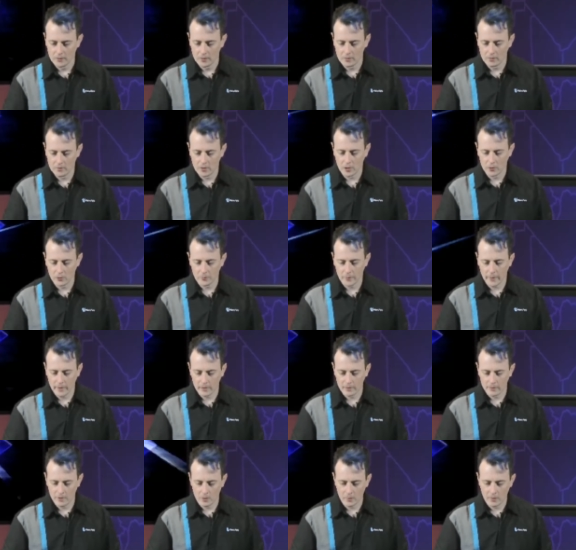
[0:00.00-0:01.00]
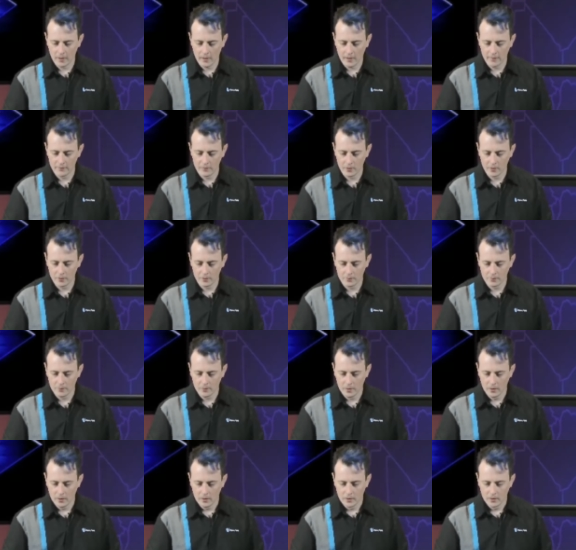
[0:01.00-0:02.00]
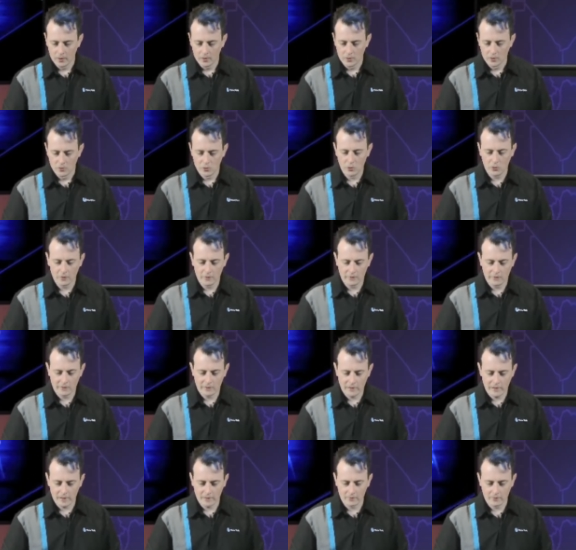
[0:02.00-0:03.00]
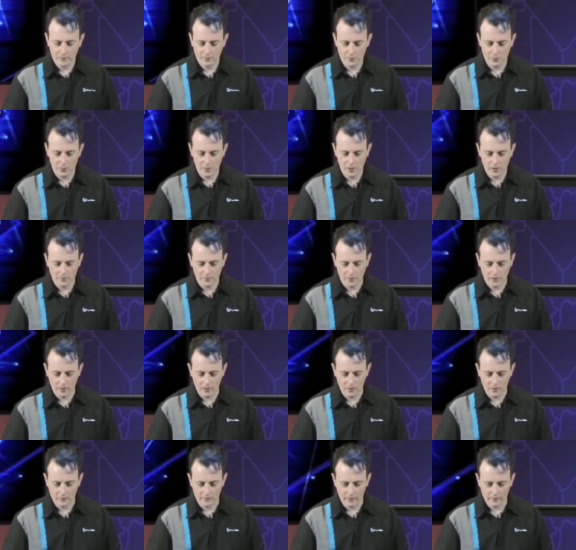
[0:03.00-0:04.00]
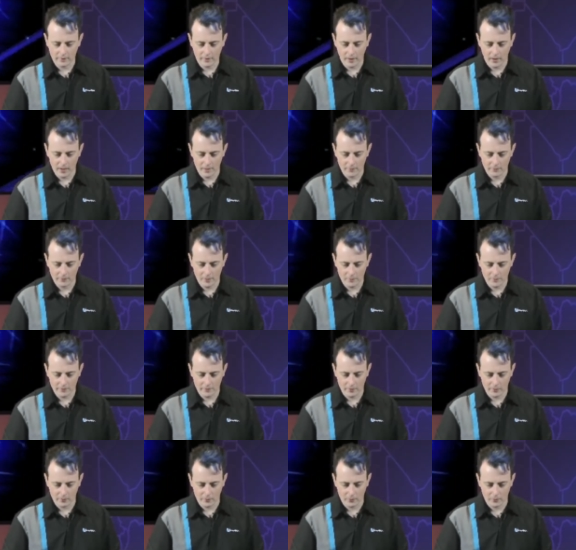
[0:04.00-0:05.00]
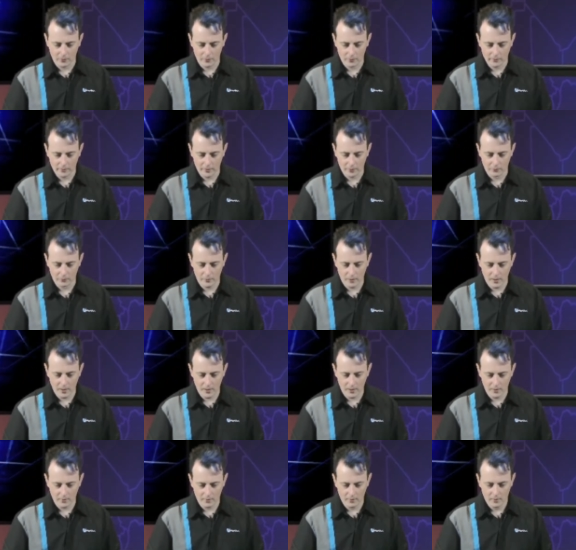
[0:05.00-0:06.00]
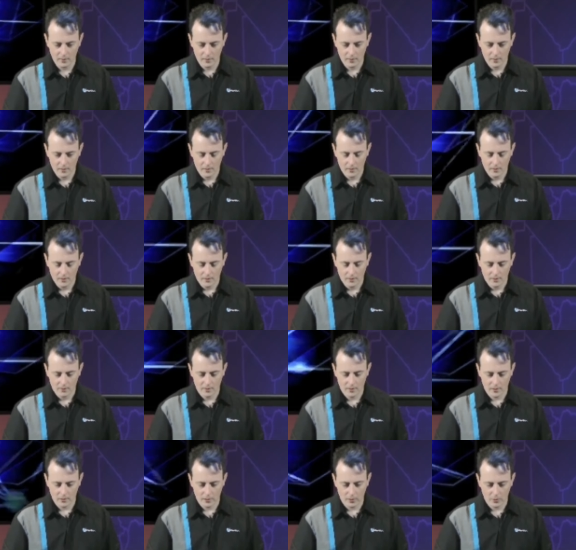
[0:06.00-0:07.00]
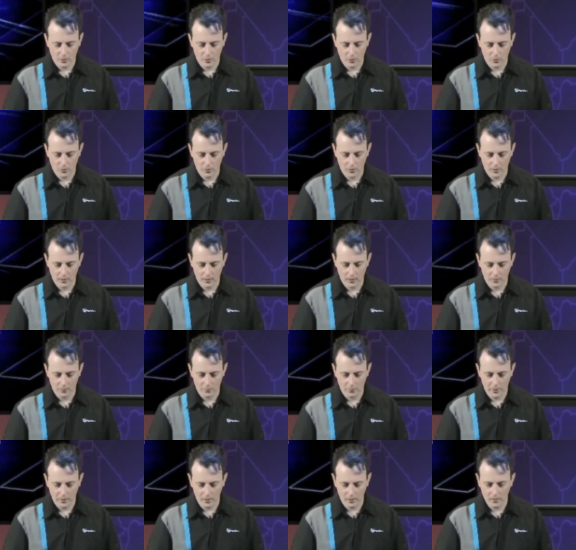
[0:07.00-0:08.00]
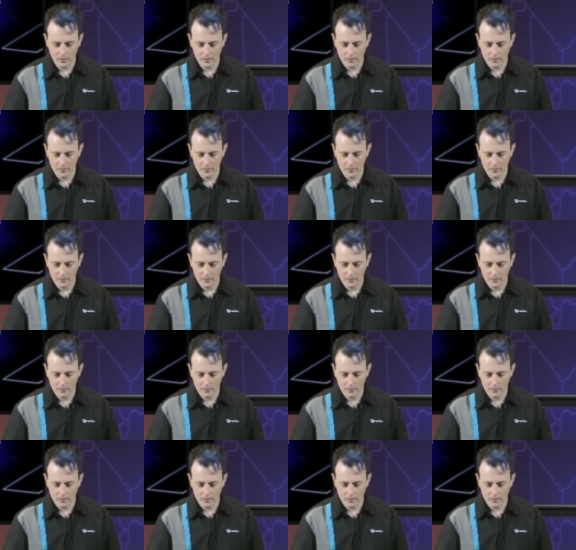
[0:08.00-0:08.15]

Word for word: color palette that we have here, you can select three of these at a time. So I'm just going to do, say, red, yellow, and pink.